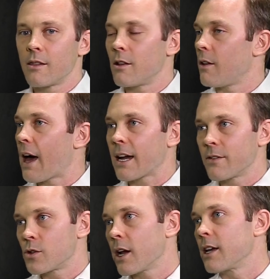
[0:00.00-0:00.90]
the lack
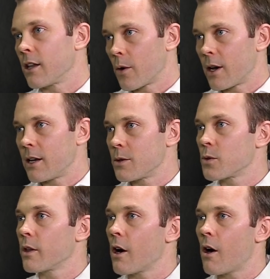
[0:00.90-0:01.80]
of trading liquidity. It
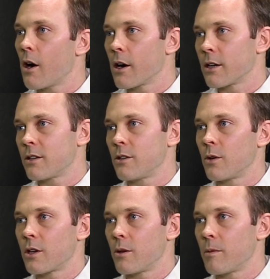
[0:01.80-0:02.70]
was really hard
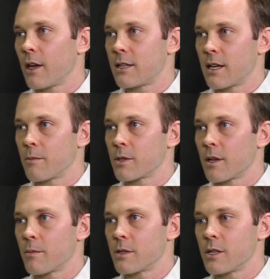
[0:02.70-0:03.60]
to accumulate a
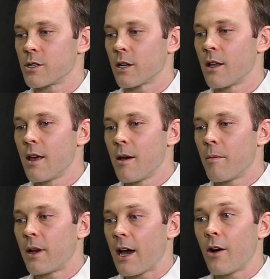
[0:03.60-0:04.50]
10% position.
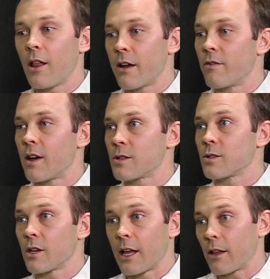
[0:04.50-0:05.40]
But now a lot of
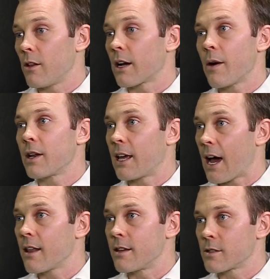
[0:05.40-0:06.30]
investors are like, look, I want to get
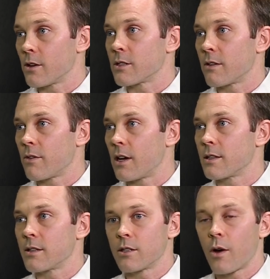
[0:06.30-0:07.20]
out of these closed-end
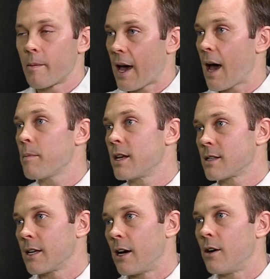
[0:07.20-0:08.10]
funds, and so I'm happy to
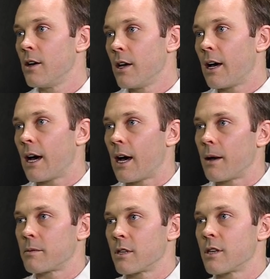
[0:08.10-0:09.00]
sell
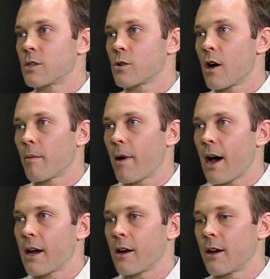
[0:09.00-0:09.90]
to this strong
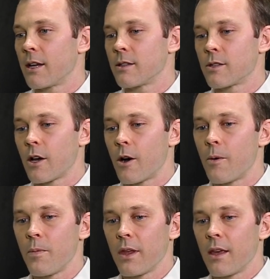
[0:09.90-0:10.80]
buyer. And
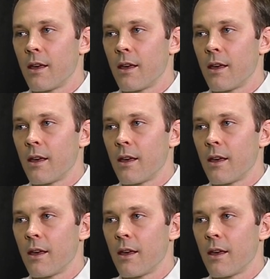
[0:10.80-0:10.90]
so sorry